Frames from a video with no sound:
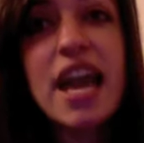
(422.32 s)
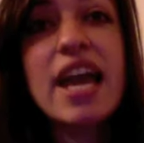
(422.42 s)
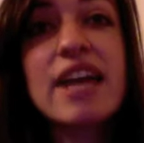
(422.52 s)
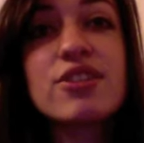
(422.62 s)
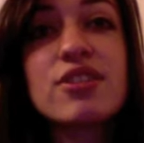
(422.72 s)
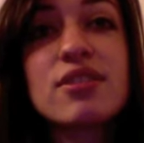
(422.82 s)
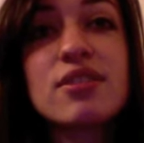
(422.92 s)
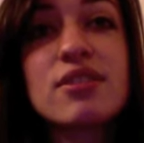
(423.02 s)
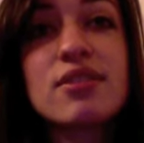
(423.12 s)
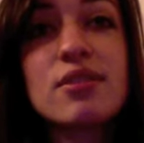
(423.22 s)
and
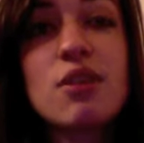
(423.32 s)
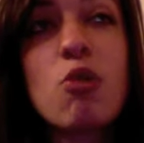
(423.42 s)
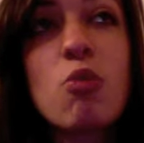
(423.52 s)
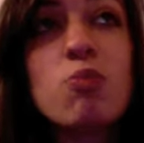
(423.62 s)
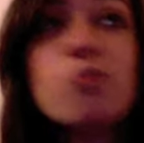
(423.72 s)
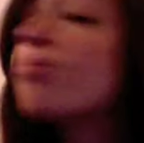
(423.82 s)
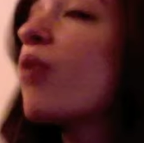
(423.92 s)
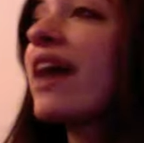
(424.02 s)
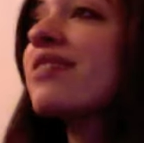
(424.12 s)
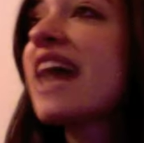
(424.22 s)
just a
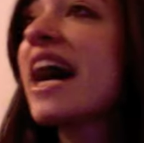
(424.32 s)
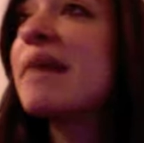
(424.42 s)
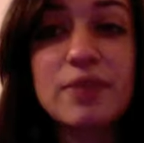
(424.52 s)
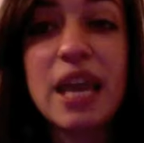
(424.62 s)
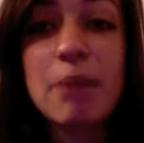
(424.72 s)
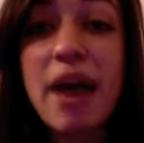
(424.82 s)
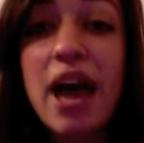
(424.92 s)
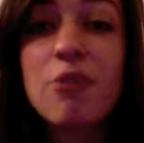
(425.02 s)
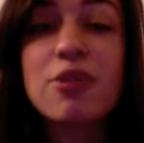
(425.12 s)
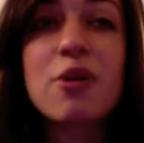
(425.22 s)
wild time. Came
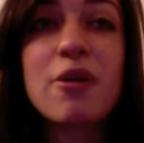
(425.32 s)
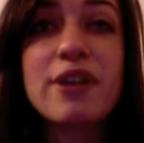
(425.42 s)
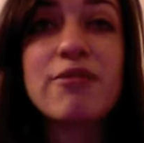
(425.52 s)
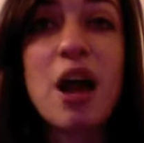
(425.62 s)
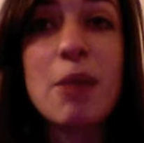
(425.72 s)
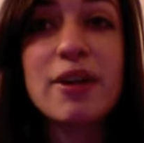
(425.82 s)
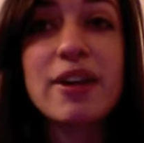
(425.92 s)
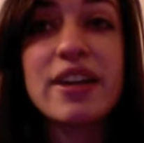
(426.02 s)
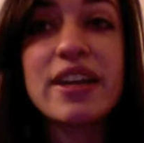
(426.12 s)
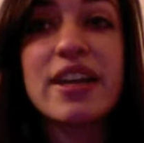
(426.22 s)
back with Lauren and
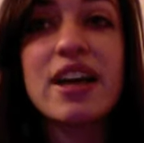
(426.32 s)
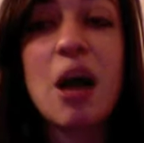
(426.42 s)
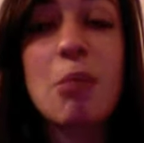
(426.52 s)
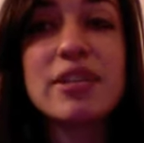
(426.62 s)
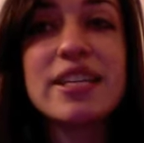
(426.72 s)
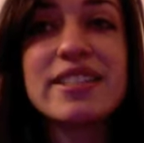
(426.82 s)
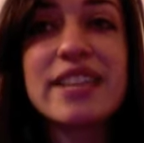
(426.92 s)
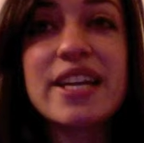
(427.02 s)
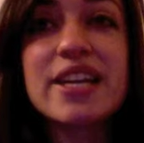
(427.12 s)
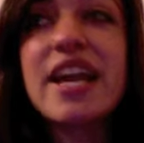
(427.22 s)
Robert a couple days
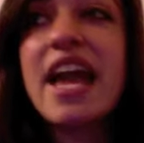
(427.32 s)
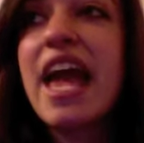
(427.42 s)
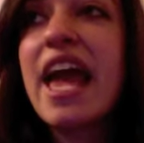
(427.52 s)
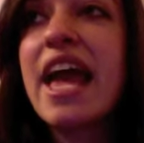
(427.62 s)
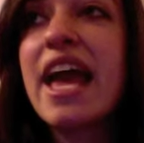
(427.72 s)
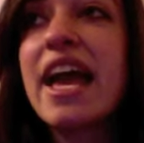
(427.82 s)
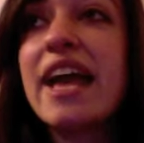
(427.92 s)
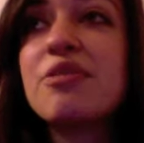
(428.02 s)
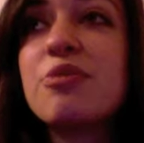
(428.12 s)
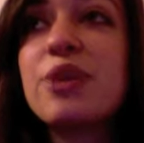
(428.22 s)
later
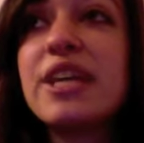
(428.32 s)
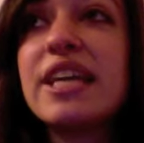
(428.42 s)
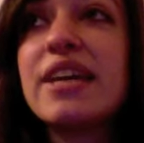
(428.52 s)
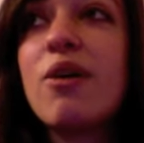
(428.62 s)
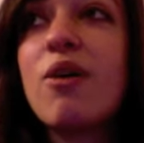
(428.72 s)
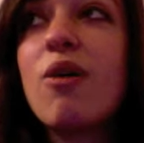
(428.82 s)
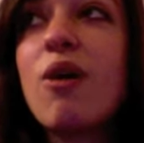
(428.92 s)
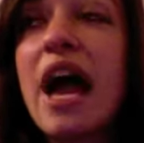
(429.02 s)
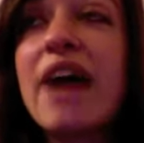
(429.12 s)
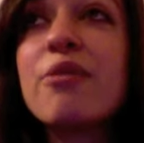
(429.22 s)
and we
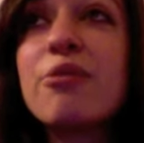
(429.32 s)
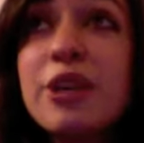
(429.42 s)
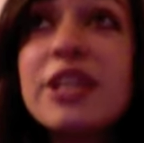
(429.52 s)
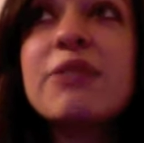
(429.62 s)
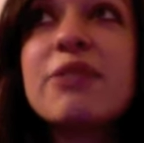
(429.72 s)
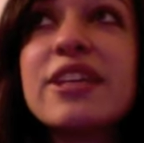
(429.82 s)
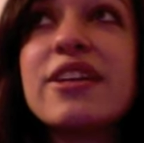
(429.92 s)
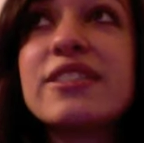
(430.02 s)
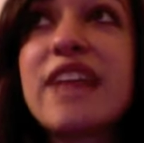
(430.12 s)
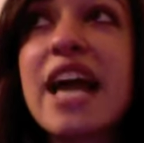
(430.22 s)
had a really, really
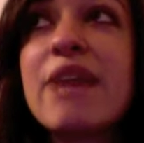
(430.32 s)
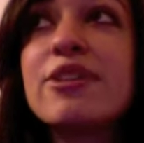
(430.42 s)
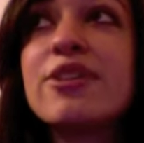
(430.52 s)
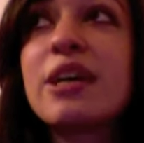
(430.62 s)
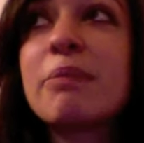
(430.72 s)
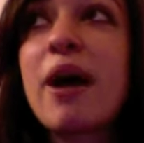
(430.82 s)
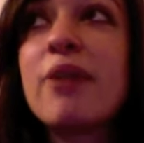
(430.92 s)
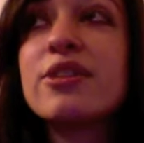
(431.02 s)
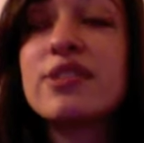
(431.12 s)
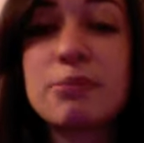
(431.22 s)
good night. We took him
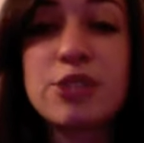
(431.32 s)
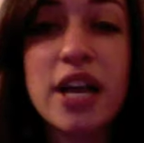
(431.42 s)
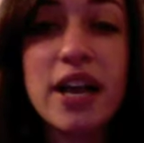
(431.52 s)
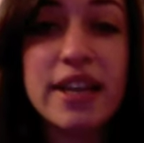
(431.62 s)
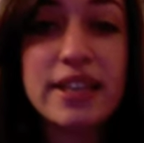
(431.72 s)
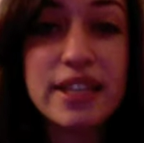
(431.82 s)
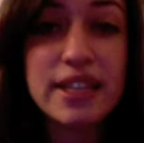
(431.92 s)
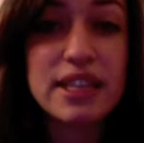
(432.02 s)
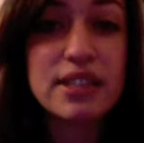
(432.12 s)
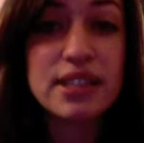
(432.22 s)
out to some
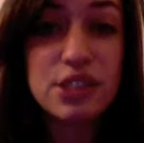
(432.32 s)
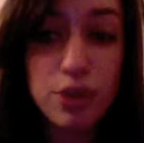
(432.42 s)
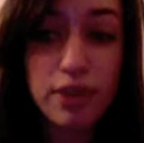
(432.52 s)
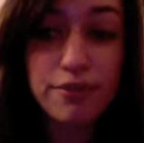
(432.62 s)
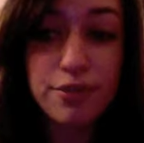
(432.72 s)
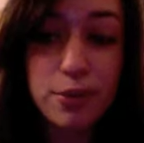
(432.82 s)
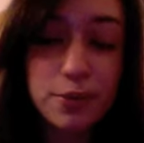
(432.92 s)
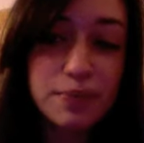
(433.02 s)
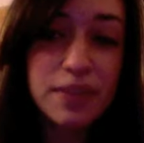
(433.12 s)
Shanghainese and Sichuan food,